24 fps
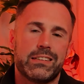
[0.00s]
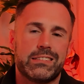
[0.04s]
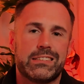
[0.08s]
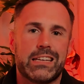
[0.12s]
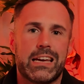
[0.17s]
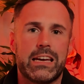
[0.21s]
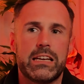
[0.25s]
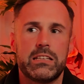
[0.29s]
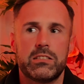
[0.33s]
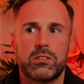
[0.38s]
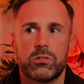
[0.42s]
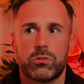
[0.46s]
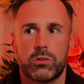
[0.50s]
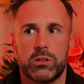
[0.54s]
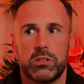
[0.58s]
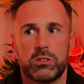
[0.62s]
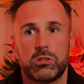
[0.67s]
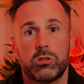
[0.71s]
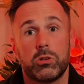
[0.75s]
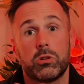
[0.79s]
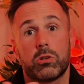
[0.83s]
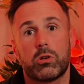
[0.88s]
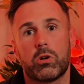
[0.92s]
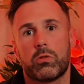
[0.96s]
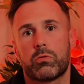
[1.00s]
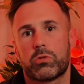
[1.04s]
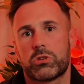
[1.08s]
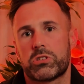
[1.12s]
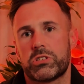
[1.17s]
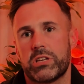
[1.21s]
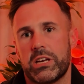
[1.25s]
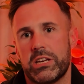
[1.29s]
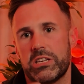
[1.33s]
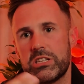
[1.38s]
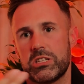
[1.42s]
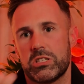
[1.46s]
date or into the
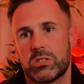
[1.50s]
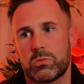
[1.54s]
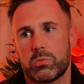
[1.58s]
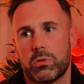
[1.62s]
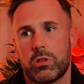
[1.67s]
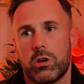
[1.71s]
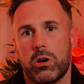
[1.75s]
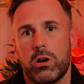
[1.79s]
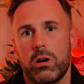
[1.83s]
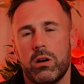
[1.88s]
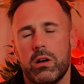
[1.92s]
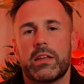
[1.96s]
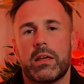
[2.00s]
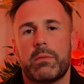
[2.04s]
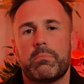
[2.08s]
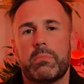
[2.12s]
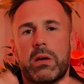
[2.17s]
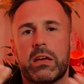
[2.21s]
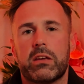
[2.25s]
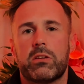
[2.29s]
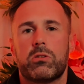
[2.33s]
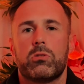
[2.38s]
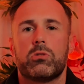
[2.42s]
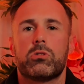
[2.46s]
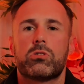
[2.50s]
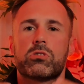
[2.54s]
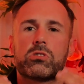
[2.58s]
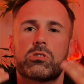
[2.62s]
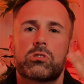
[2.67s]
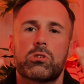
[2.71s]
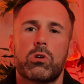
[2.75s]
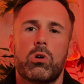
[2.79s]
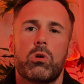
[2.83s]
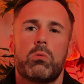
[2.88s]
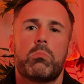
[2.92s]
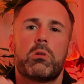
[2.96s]
conversations with her that make you
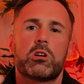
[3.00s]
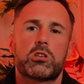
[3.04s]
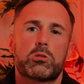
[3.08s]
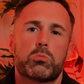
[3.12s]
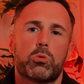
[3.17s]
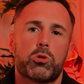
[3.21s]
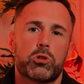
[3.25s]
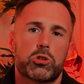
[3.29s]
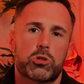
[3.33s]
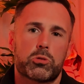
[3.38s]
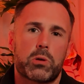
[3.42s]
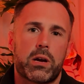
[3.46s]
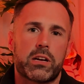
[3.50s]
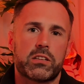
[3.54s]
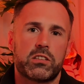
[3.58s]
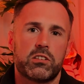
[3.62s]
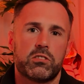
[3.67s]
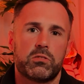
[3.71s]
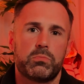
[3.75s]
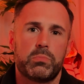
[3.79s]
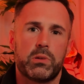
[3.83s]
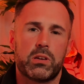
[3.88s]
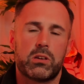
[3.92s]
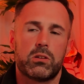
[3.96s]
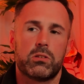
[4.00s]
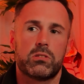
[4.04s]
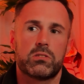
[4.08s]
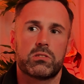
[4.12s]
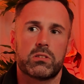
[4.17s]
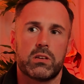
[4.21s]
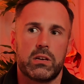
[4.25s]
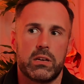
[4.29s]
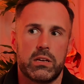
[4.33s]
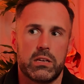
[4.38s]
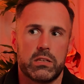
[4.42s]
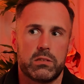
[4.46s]
so much more attractive, because
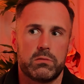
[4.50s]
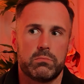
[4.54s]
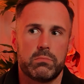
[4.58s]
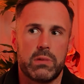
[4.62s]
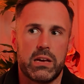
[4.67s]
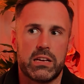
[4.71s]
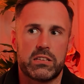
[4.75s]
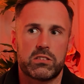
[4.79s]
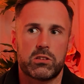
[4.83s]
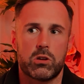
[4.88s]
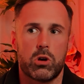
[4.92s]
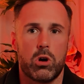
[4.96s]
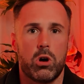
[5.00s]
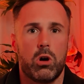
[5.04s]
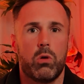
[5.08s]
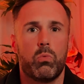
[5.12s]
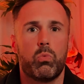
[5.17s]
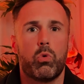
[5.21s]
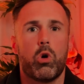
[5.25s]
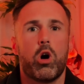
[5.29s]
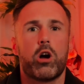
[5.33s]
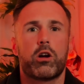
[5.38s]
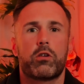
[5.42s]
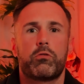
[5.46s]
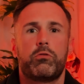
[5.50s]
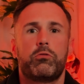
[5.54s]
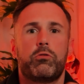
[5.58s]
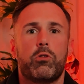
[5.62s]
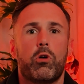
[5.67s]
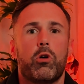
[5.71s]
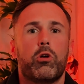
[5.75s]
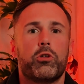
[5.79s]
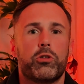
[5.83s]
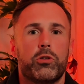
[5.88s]
it makes her work for